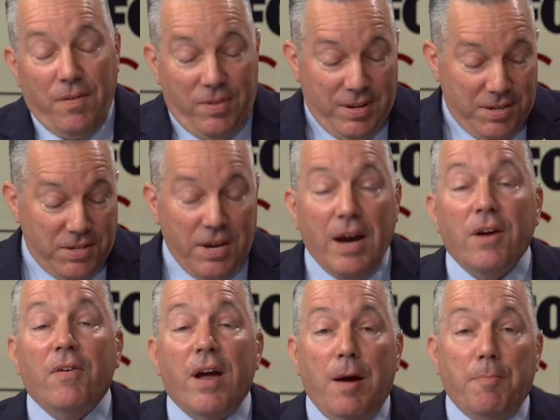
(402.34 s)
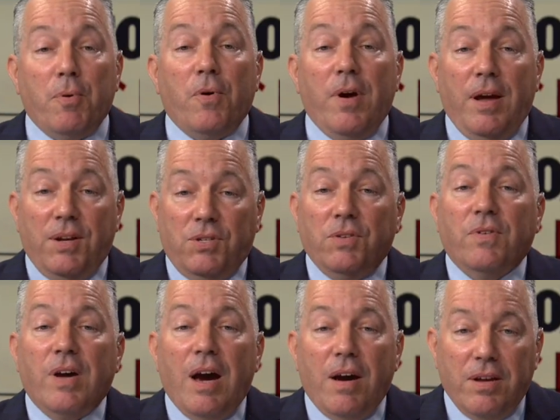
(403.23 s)
the entire apparatus of
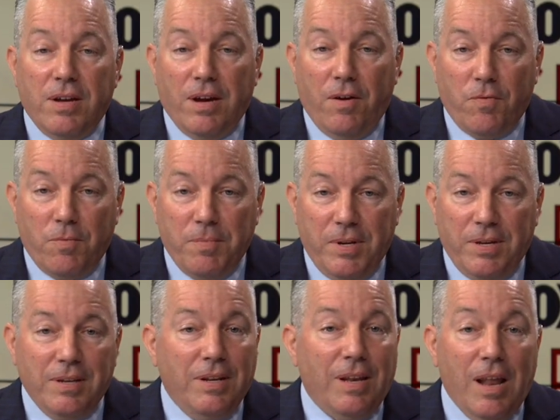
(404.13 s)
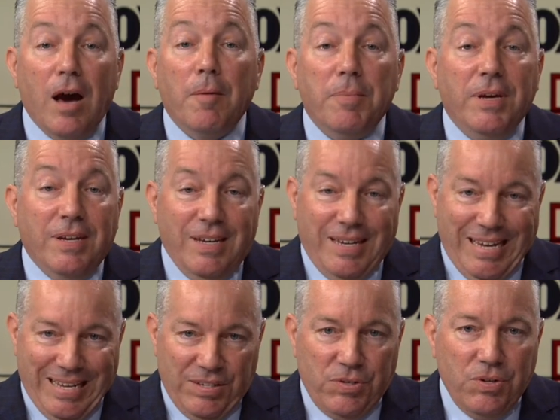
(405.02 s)
county government lobbying
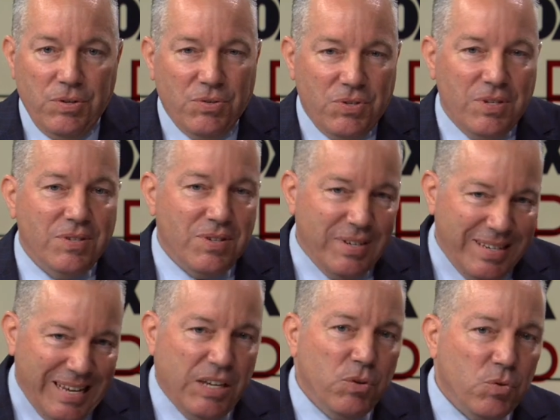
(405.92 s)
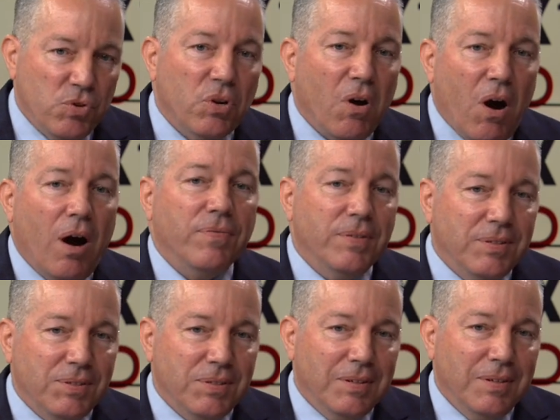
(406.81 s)
against you since the day you took
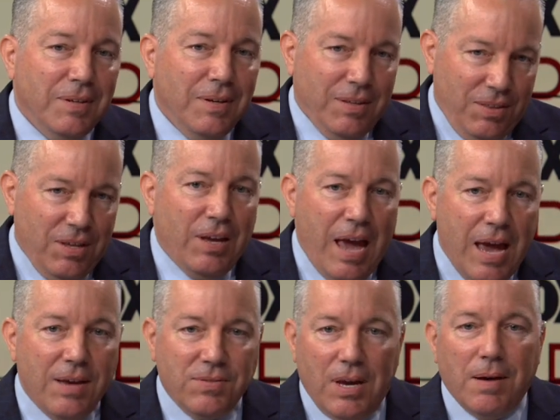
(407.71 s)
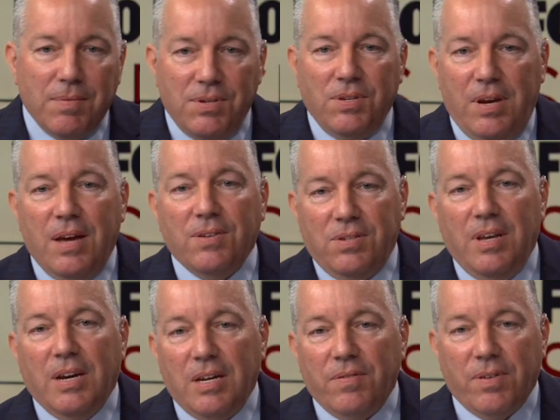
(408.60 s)
office, that has obviously has
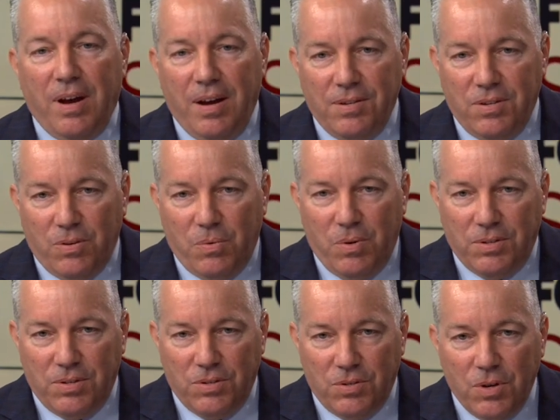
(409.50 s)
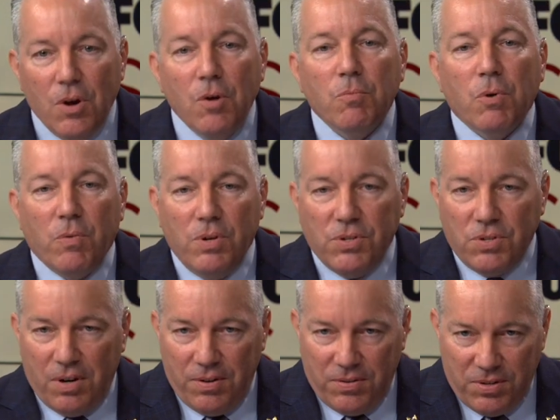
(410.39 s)
negative consequences. But when you
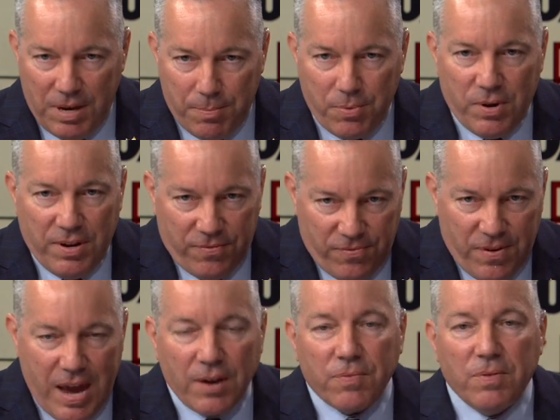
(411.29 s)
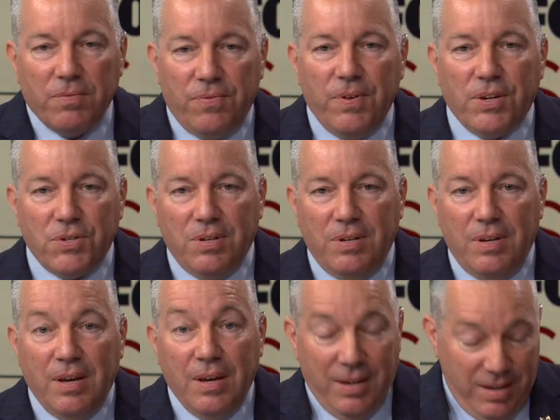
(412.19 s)
start separating fact from fiction,
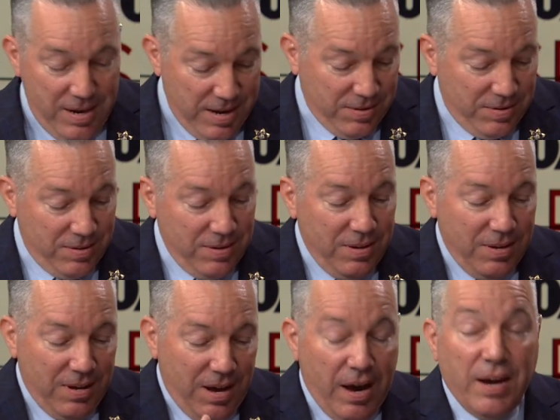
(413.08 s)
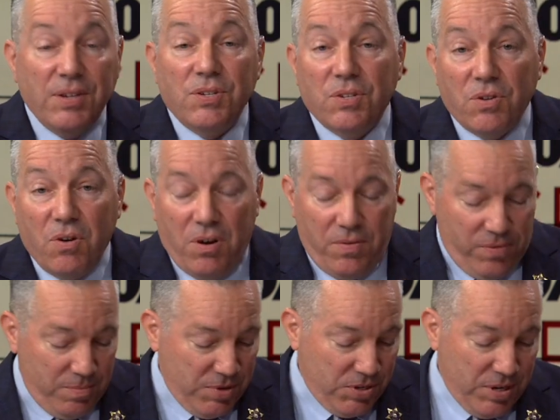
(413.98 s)
yes. ICE has gone
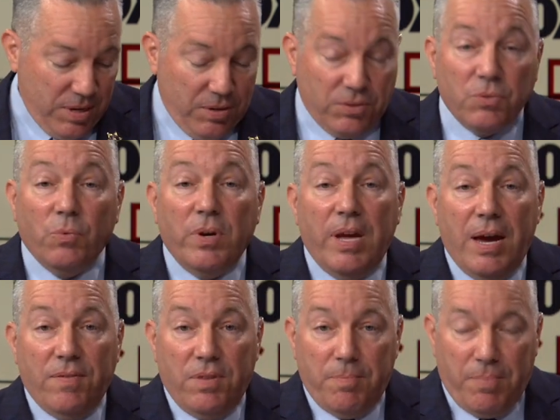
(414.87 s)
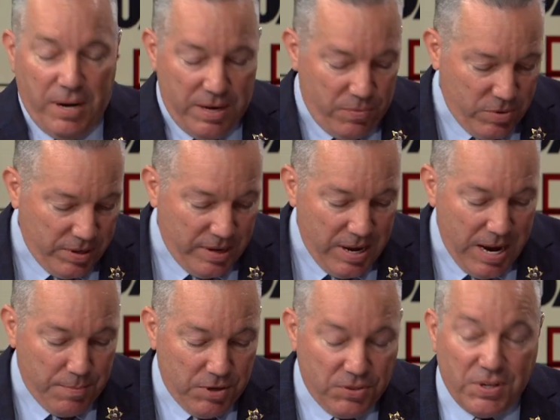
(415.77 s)
from the jails. We have the body-worn
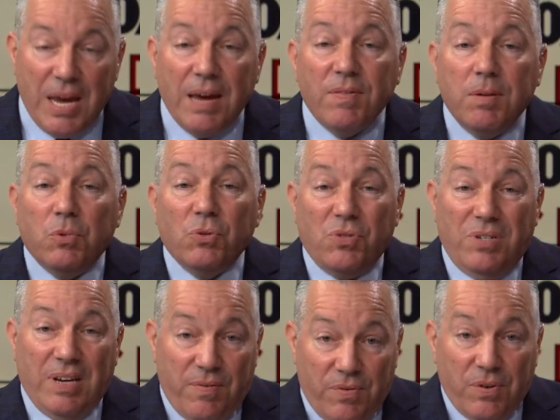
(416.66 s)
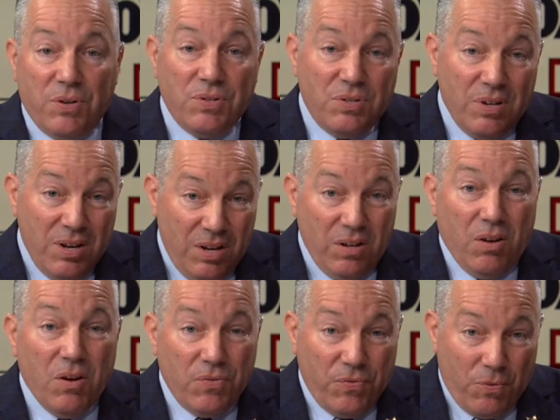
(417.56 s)
cameras. I have the most diverse
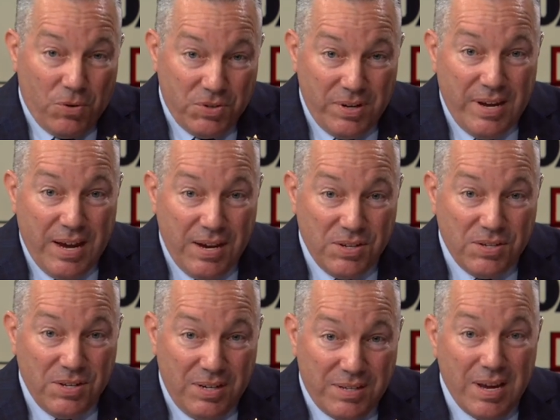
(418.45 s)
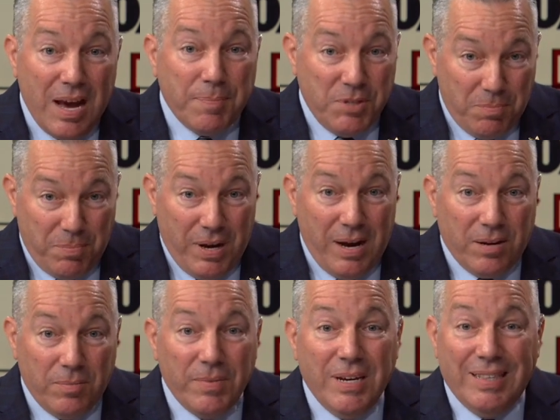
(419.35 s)
law enforcement agency top to
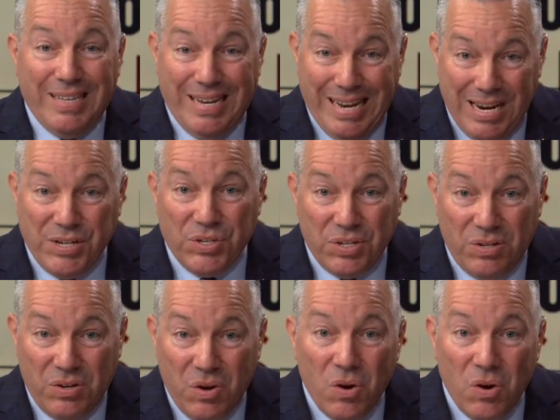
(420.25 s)
bottom in the nation,